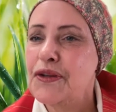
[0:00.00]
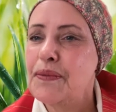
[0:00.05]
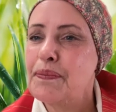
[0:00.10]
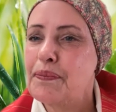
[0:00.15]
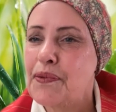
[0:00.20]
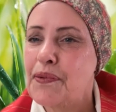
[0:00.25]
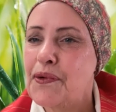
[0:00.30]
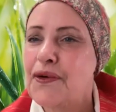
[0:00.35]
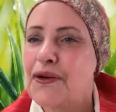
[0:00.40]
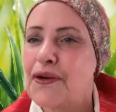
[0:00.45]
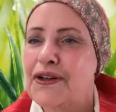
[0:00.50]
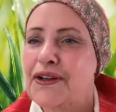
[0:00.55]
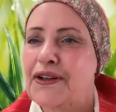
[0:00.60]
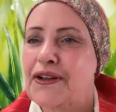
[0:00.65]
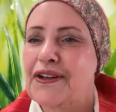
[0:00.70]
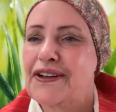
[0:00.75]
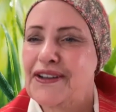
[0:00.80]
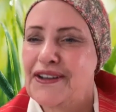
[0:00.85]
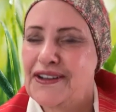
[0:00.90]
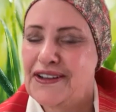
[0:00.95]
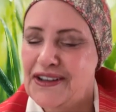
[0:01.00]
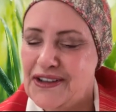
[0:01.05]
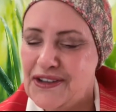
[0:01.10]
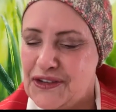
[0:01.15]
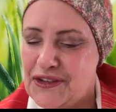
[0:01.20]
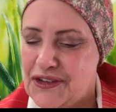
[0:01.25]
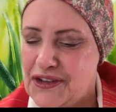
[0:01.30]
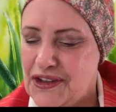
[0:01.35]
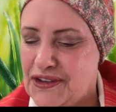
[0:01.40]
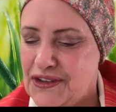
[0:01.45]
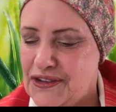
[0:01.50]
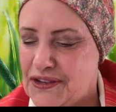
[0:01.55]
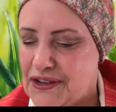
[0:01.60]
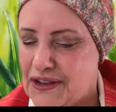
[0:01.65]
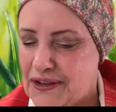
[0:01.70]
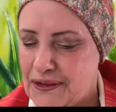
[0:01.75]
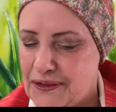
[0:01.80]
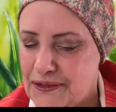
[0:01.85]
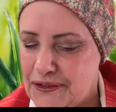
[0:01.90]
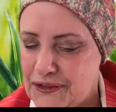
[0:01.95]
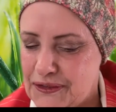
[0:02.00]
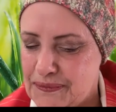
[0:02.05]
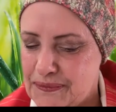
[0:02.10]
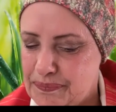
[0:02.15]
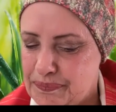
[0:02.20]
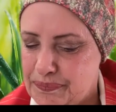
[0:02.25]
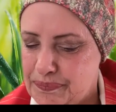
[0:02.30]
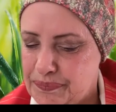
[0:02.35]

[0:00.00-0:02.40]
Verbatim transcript: important, these details.